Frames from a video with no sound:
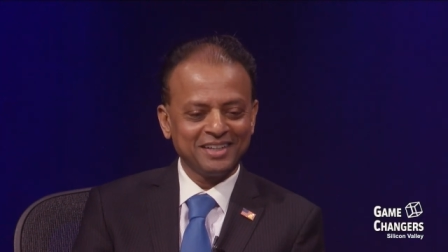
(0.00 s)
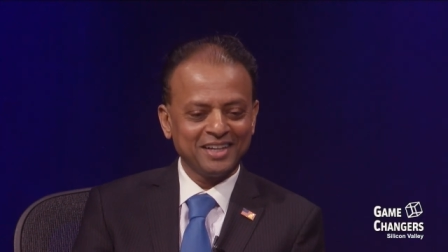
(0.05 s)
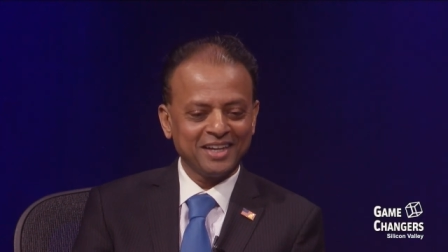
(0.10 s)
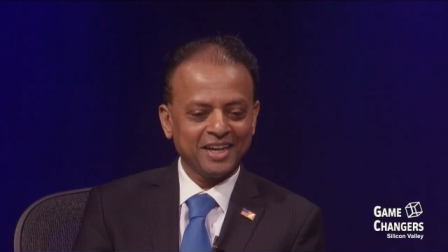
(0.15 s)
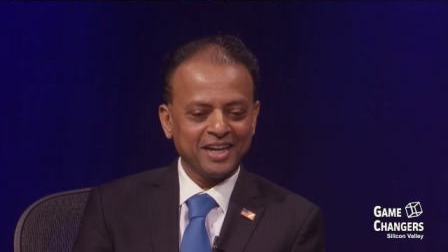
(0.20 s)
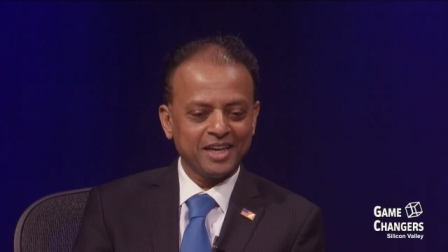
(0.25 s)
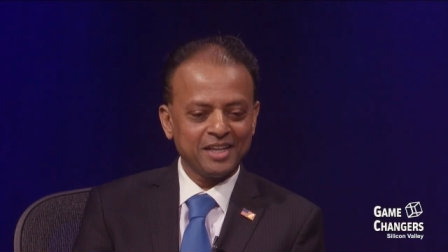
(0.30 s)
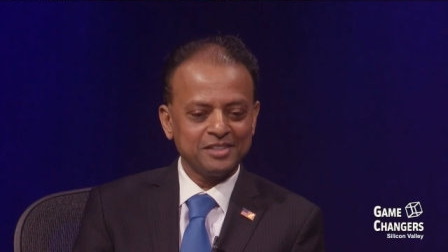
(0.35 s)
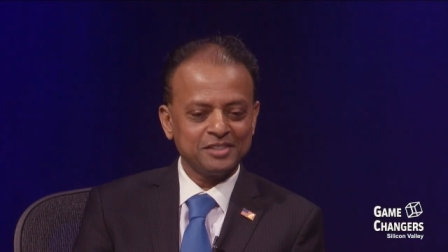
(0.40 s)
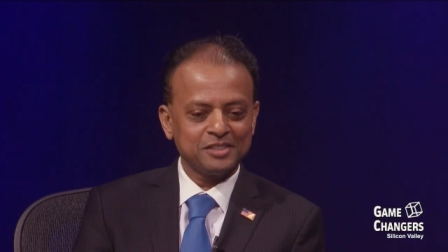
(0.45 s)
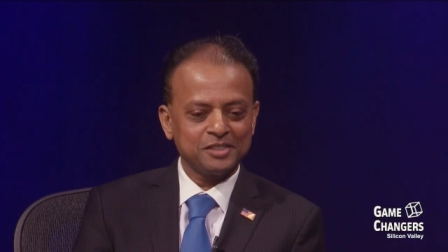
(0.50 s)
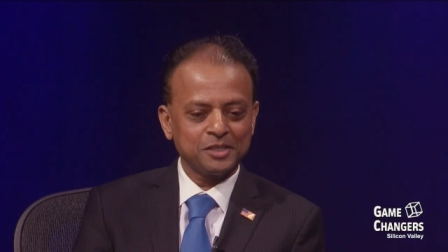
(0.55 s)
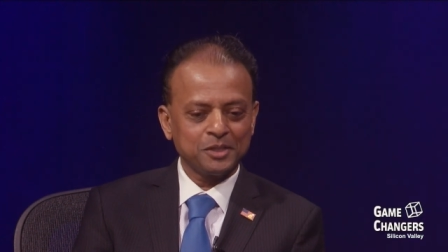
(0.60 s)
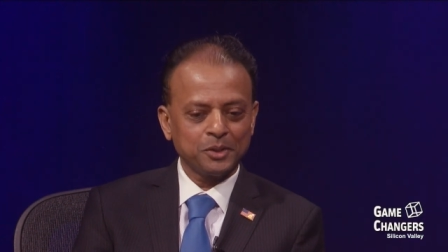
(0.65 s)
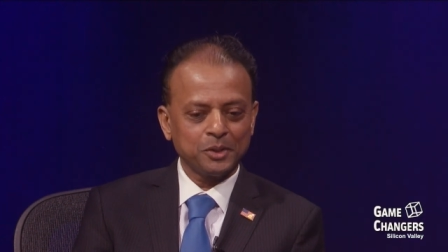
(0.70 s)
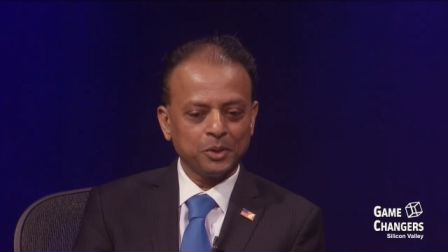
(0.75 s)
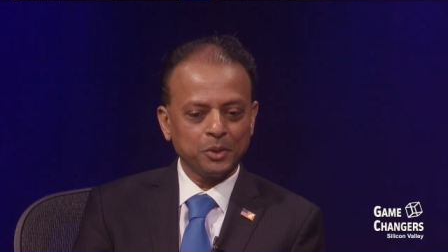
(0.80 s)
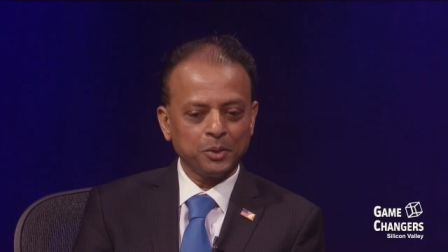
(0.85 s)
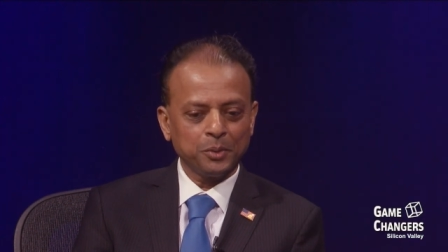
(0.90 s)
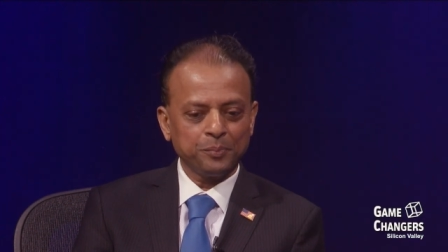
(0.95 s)
And
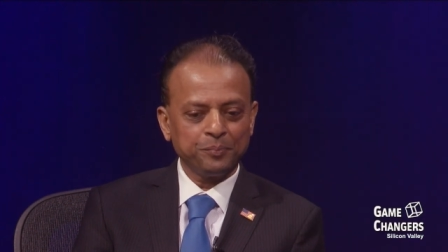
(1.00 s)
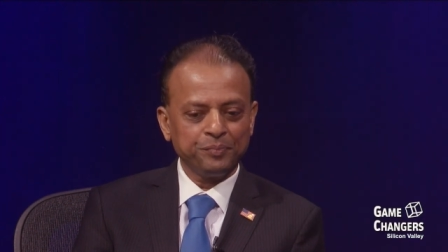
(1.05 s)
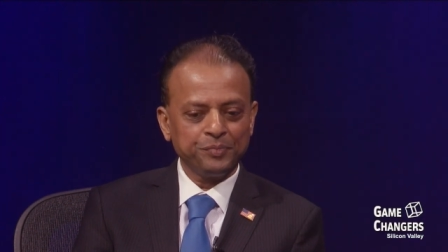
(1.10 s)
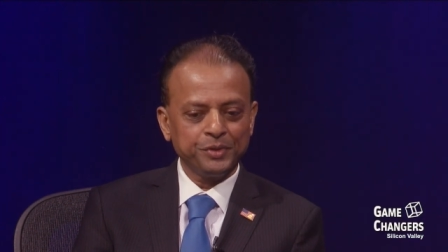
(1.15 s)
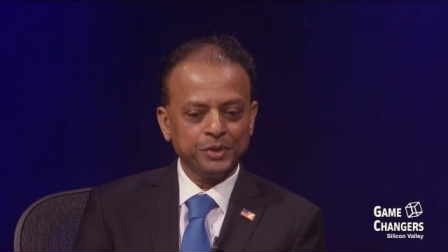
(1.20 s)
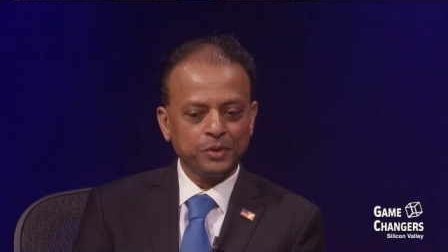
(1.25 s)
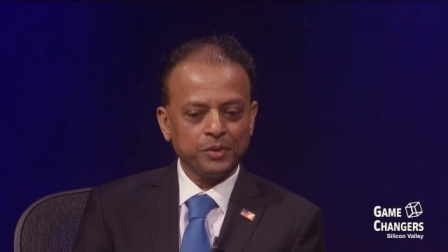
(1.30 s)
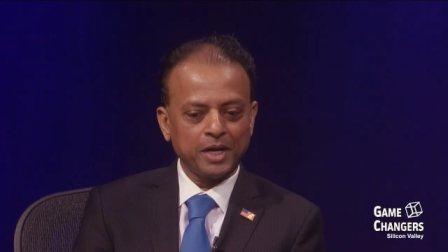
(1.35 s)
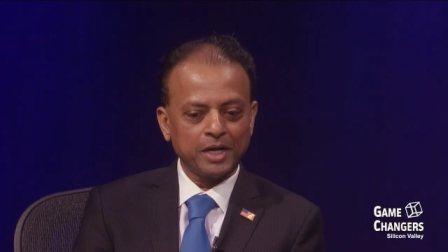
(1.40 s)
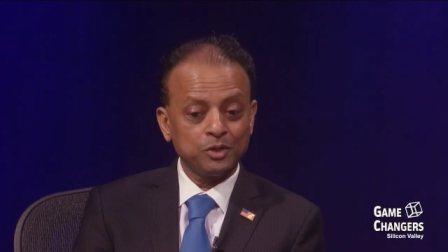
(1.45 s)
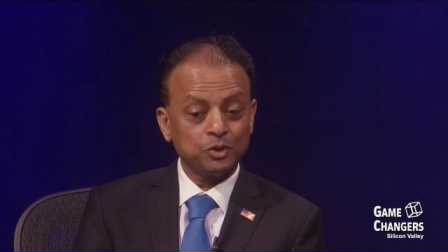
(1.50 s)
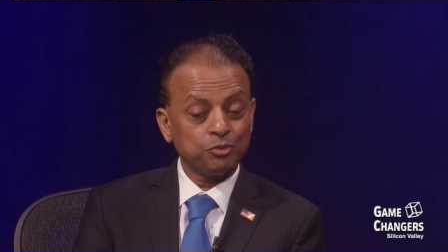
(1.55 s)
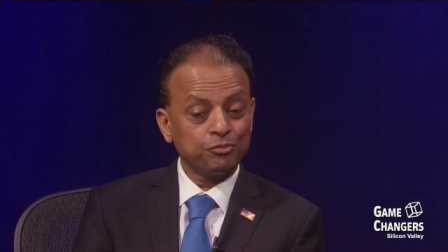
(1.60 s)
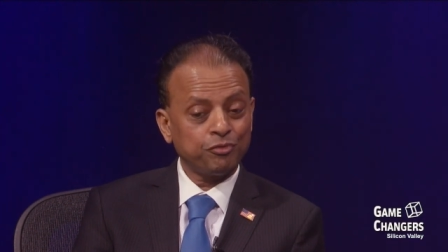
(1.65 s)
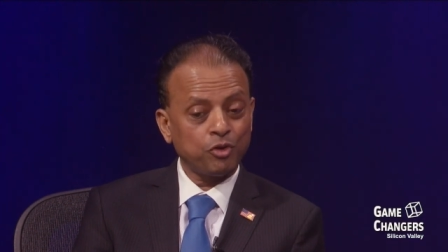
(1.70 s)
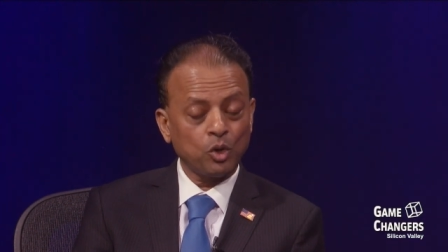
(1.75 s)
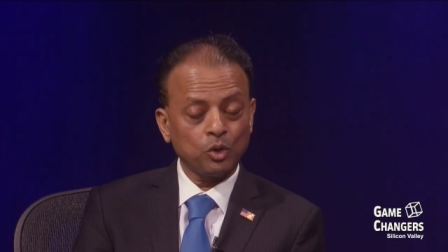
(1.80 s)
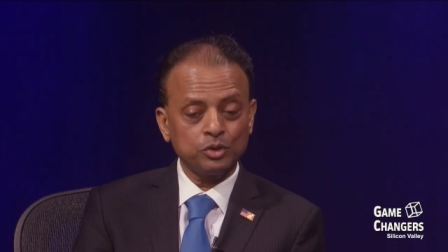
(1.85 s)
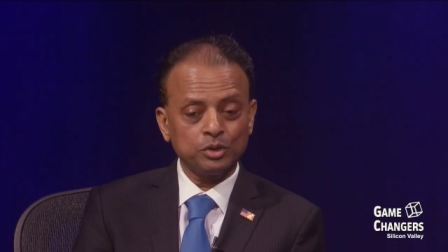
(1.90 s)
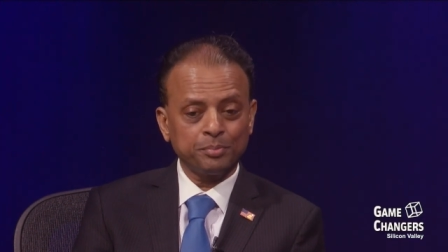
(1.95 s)
so, you know, I don't
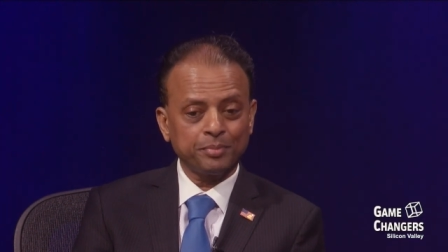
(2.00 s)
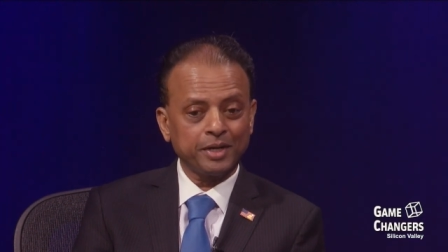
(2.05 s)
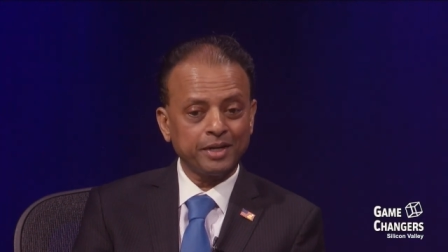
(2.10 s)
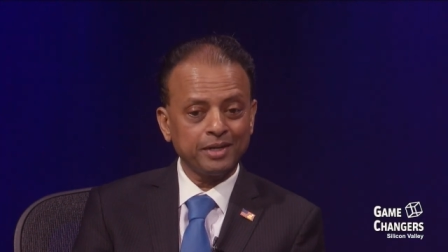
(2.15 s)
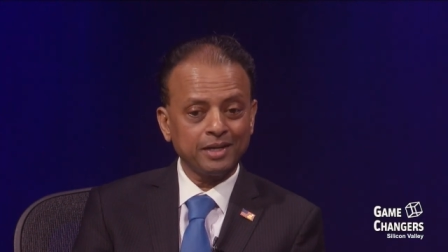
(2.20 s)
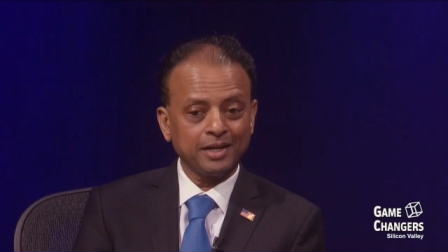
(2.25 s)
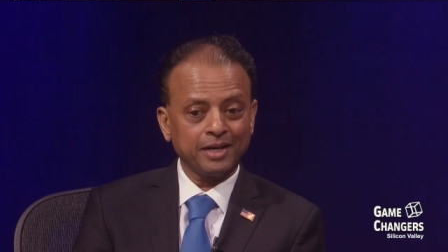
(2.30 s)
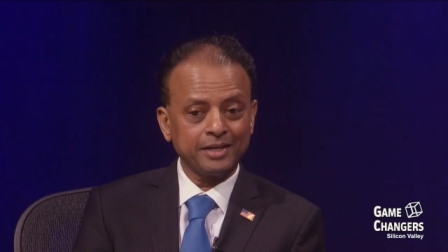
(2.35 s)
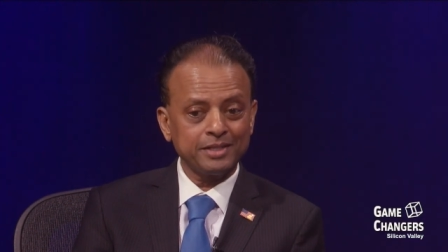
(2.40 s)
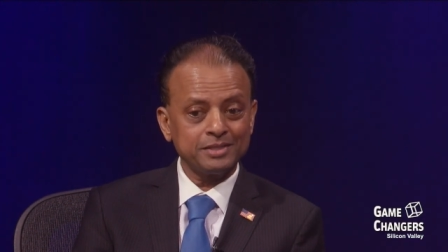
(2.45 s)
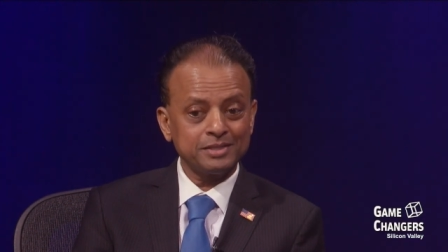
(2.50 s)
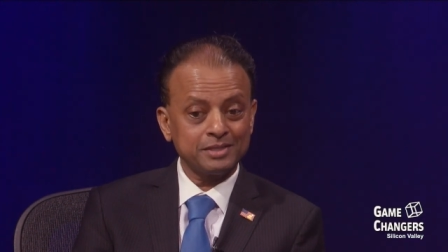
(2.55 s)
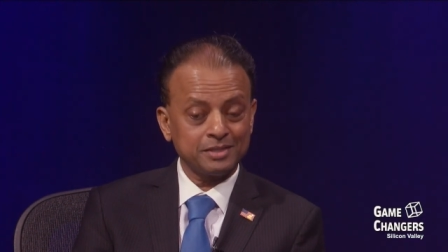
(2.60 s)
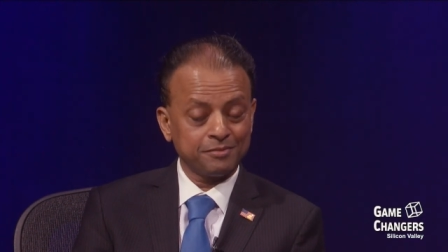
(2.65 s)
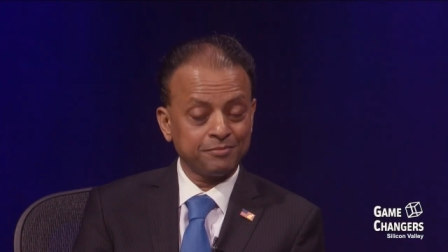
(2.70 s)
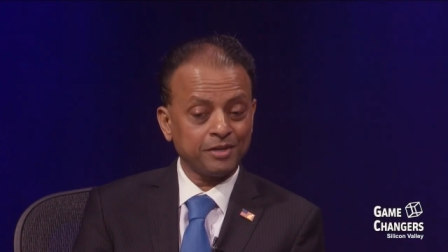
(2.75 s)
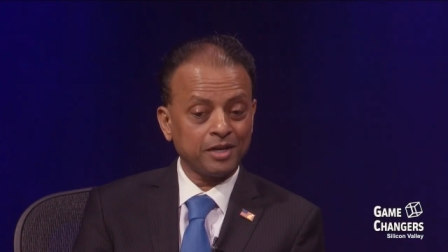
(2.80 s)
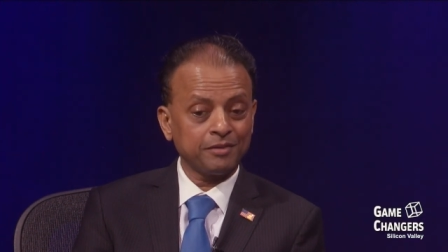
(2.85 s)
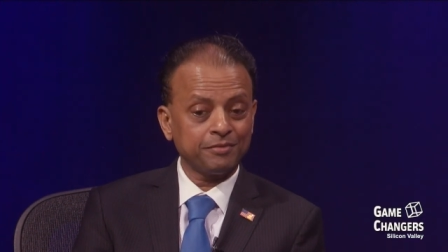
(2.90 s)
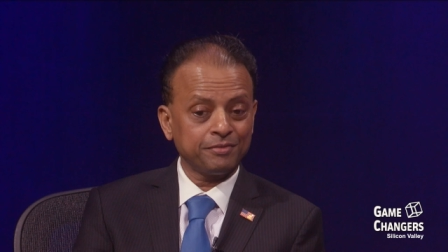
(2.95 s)
follow the party lines
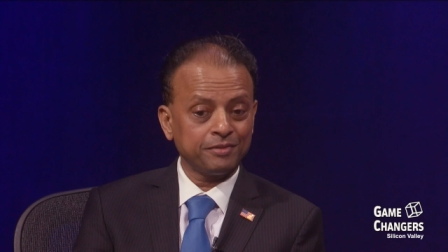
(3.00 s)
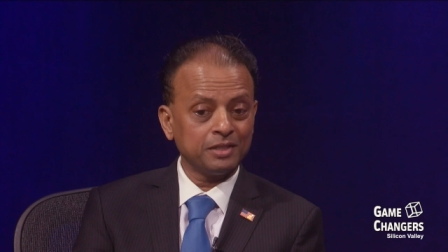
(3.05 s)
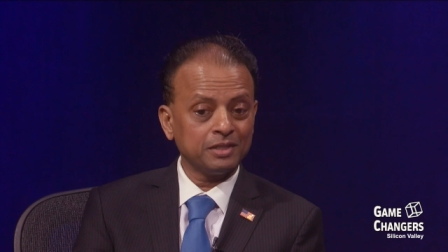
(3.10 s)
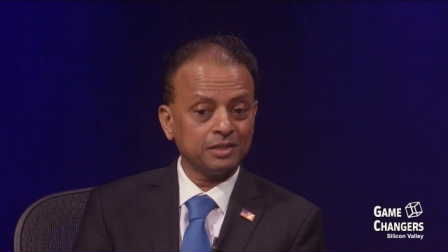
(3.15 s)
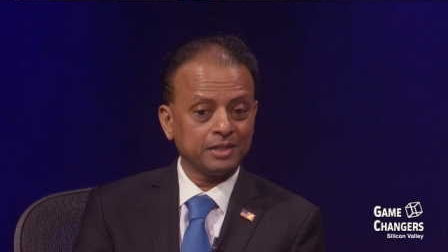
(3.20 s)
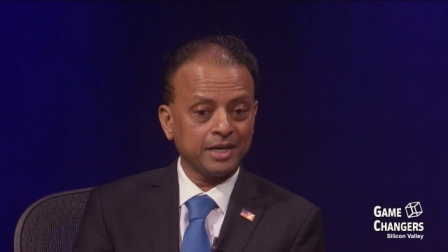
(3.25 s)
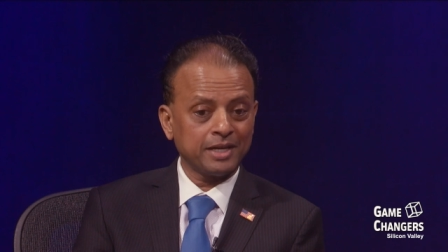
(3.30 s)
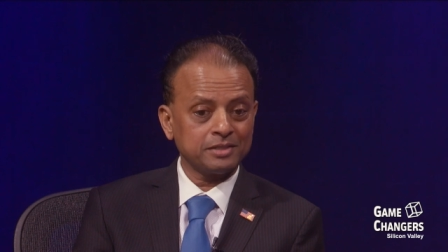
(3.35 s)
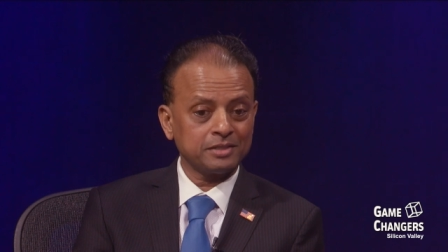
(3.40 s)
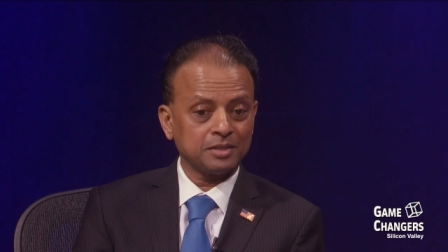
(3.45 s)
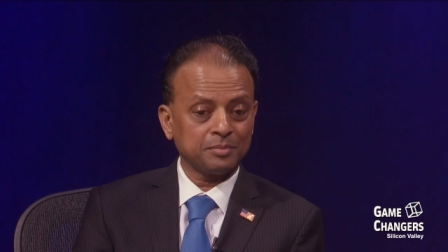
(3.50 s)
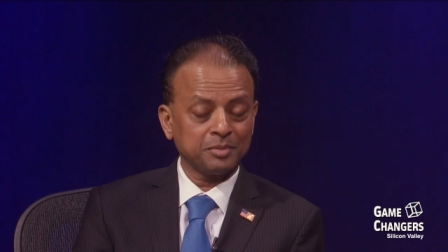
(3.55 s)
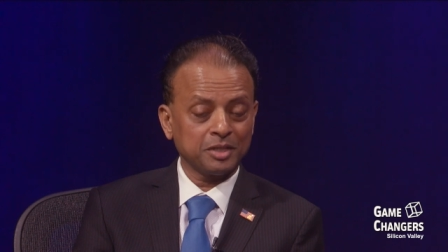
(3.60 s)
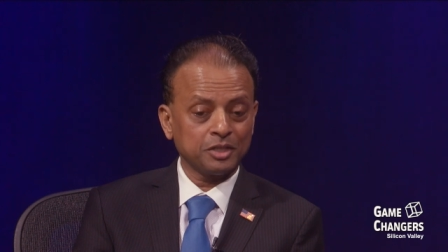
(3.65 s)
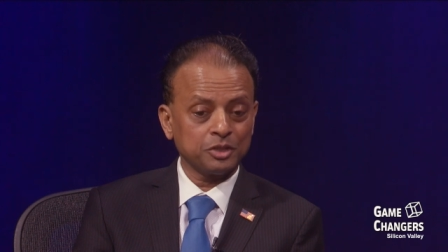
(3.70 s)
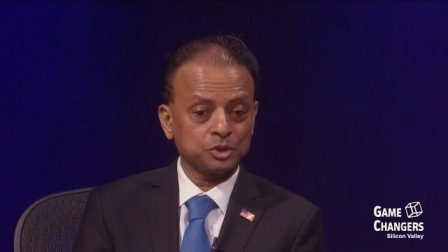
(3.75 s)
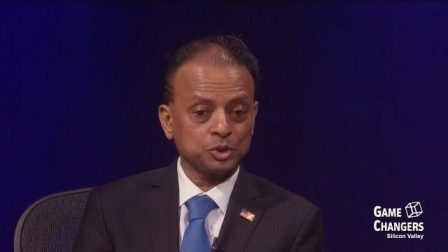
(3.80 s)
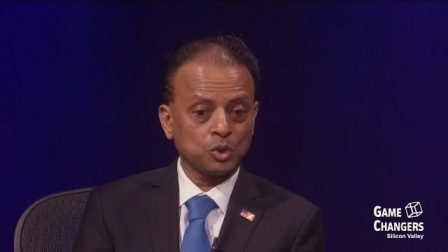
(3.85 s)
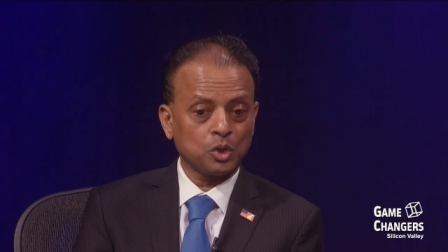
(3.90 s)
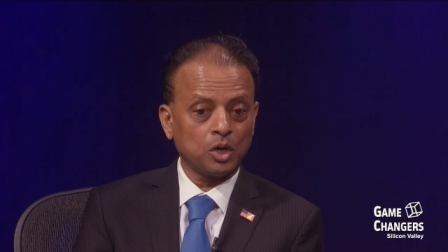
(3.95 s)
if I feel that
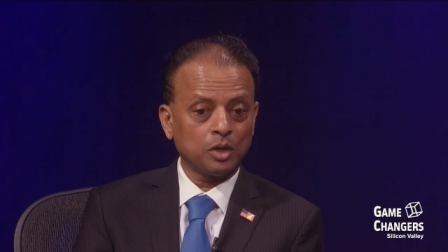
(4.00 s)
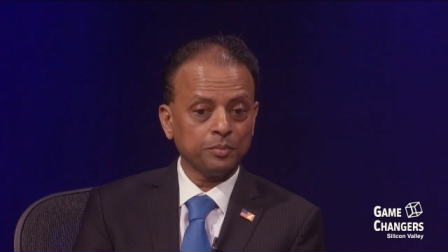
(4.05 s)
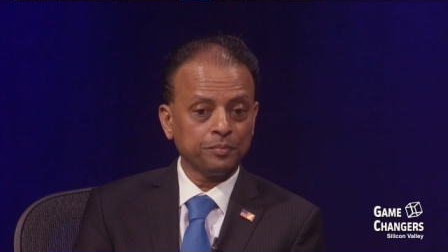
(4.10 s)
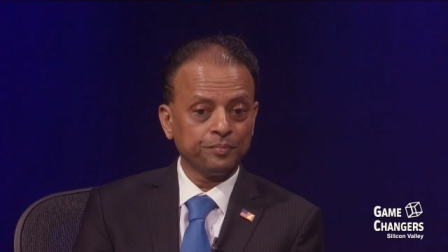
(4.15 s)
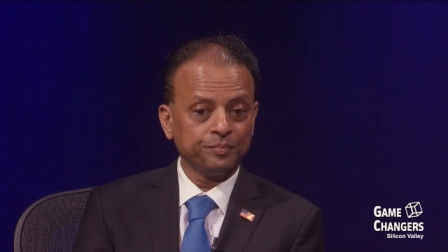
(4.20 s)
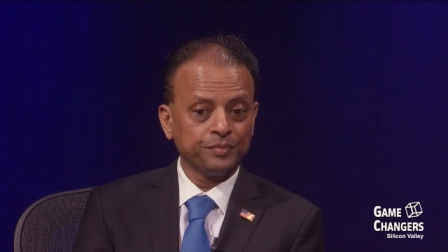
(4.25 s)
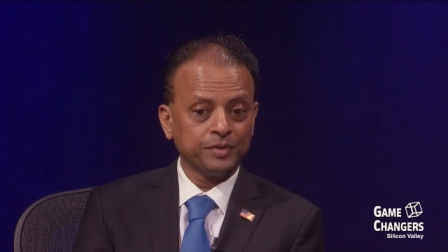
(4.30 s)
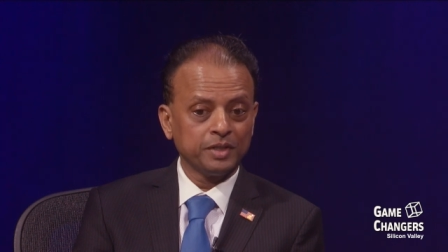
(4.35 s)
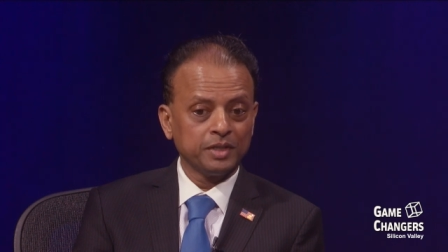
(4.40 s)
something is wrong.